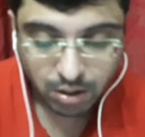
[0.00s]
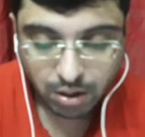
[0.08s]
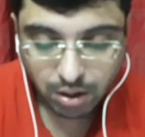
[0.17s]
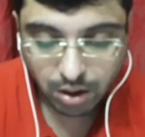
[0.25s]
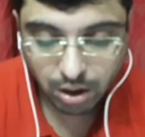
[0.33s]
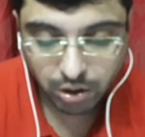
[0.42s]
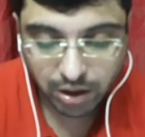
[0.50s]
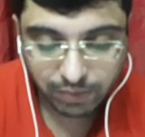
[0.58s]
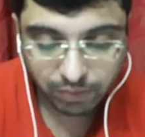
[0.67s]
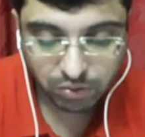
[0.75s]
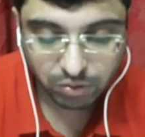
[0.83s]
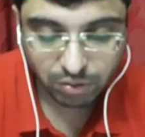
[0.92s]

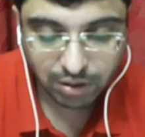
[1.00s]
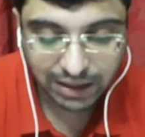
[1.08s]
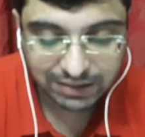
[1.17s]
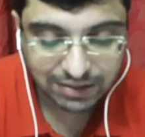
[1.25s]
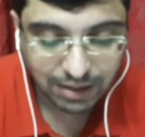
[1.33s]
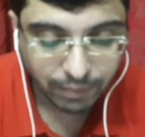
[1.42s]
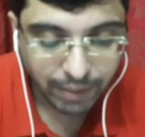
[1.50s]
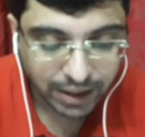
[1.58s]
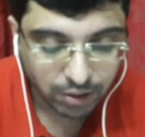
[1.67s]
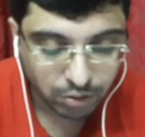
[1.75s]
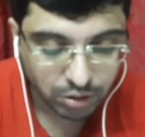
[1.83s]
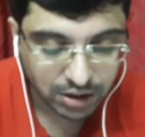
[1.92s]
Okay, so let's come
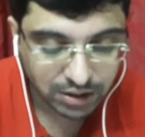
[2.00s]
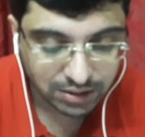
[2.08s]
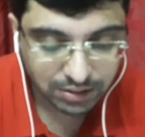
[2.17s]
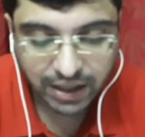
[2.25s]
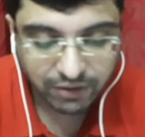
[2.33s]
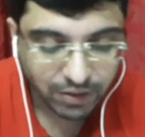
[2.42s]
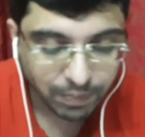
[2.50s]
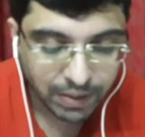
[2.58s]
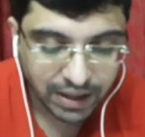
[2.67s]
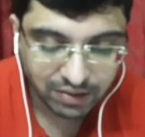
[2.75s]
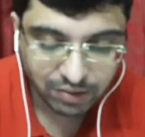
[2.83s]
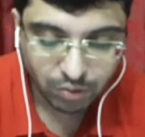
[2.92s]
back to this. If he
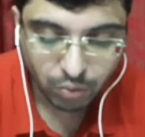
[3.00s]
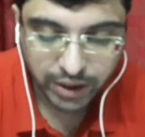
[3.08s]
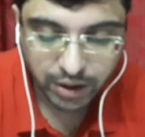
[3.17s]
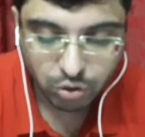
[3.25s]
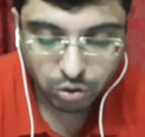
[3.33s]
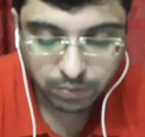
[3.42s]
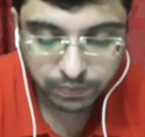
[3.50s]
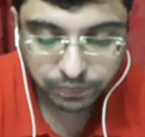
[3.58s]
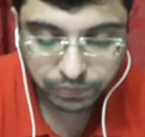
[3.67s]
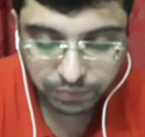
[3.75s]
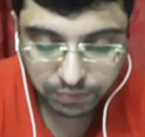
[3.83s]
plays queen to